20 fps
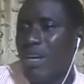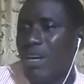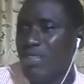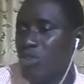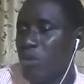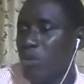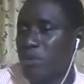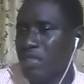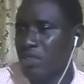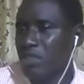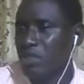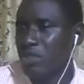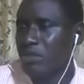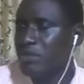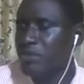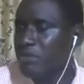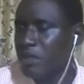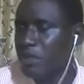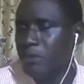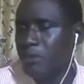computation
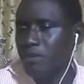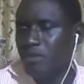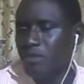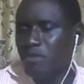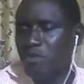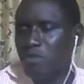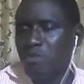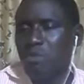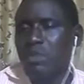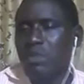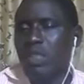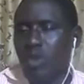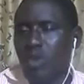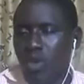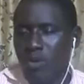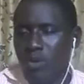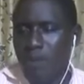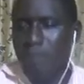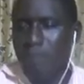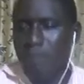will be
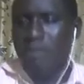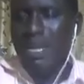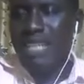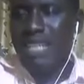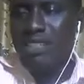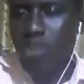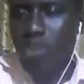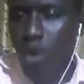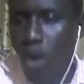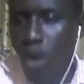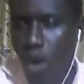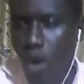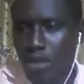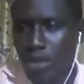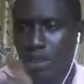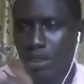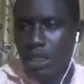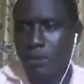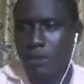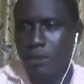based
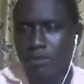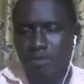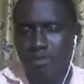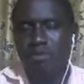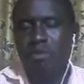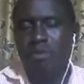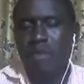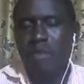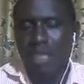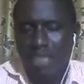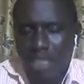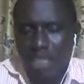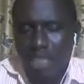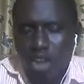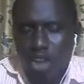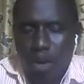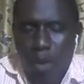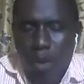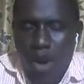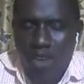on the
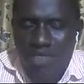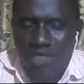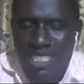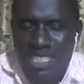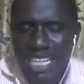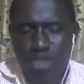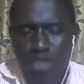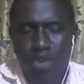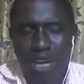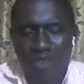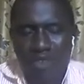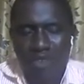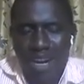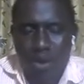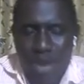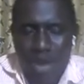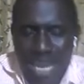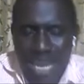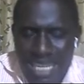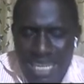number of years you have
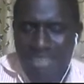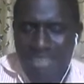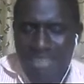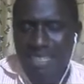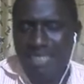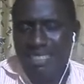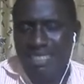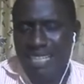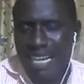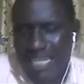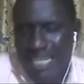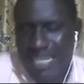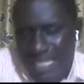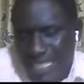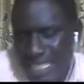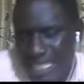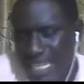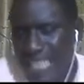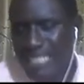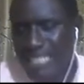acquired the assets and the
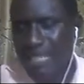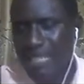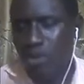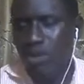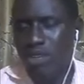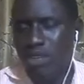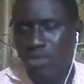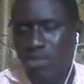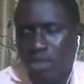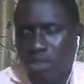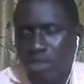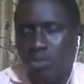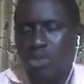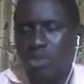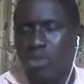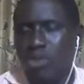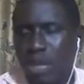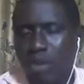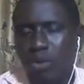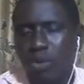years in question in which you
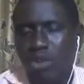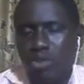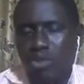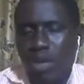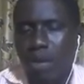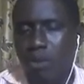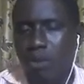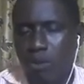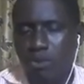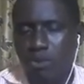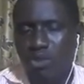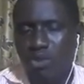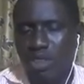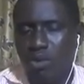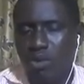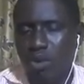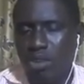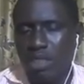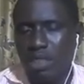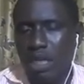are computing
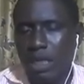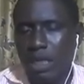the